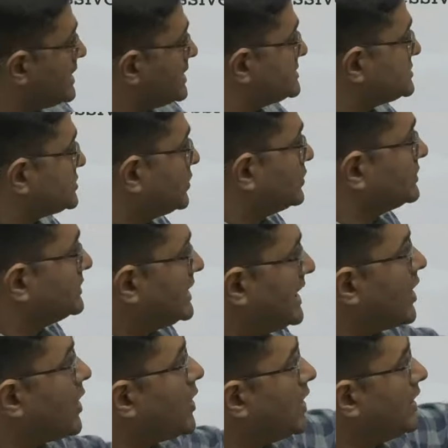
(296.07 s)
So they
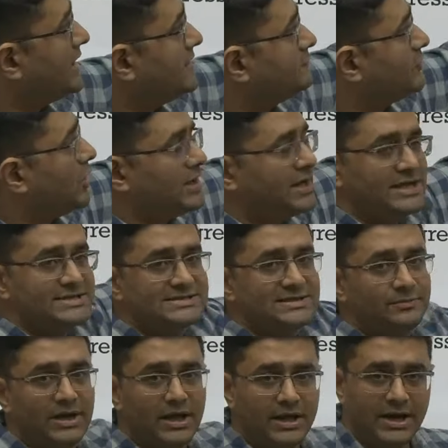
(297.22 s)
all evolved in
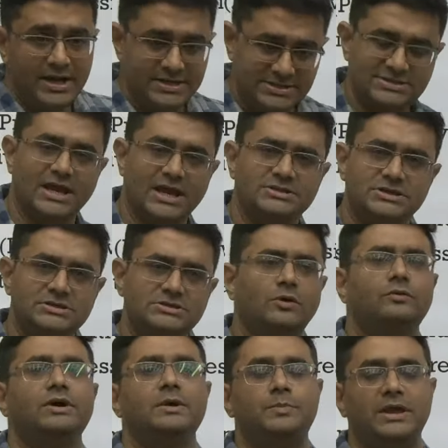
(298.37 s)
similar stages over
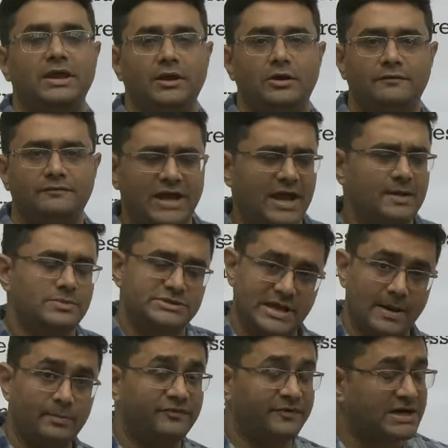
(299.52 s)
a period of time.
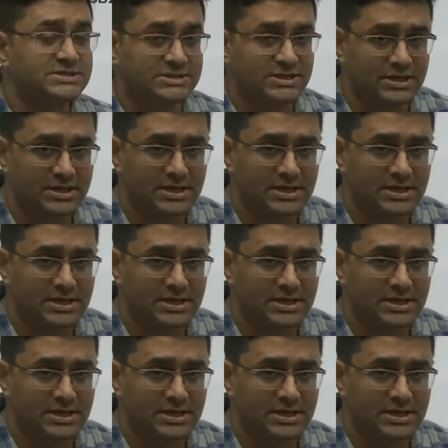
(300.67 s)
Some faster,